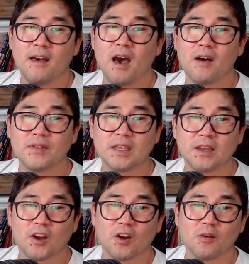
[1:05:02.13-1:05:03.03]
of the
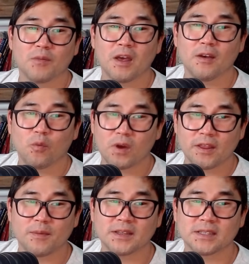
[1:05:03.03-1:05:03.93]
year, but one
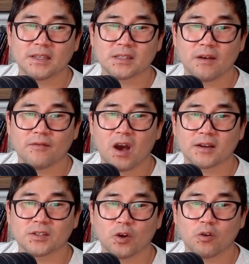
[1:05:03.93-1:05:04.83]
of the best days of
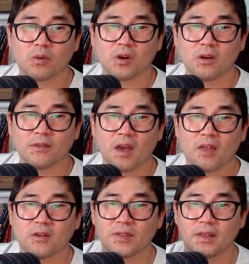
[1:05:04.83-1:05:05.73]
October. The
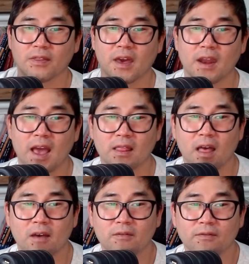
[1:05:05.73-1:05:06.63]
other thing that I
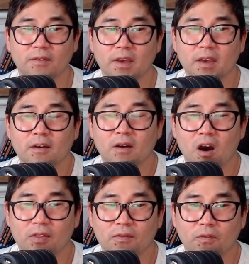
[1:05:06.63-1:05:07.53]
love,
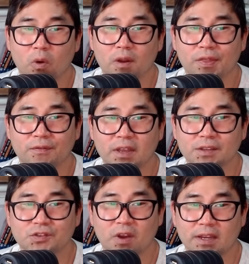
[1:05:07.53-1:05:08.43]
on the 4th,
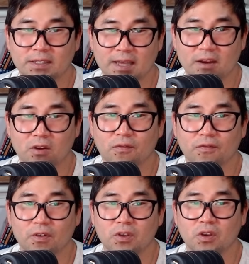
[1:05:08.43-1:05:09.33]
Venus trining Saturn
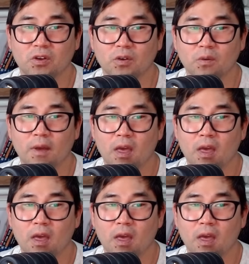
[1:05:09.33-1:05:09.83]
for you.